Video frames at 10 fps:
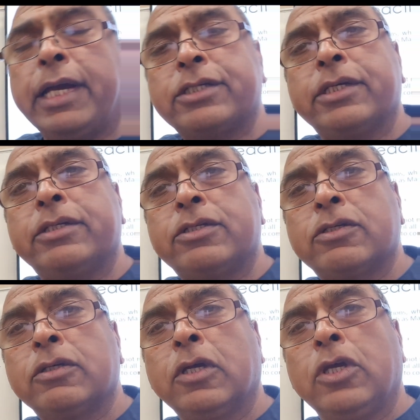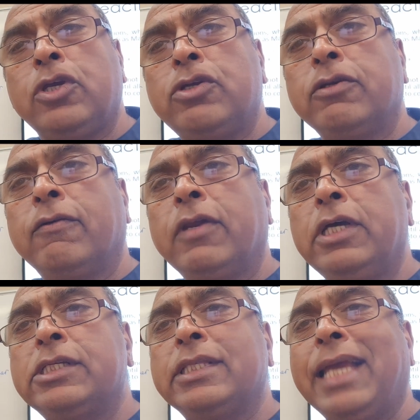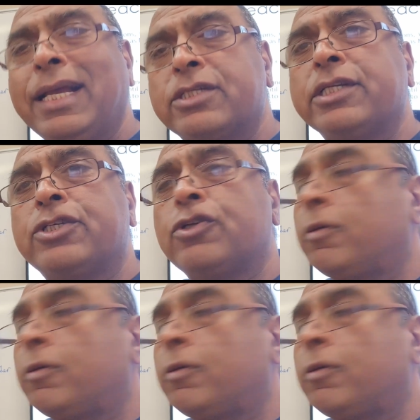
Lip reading: acids, you should have learnt in the acids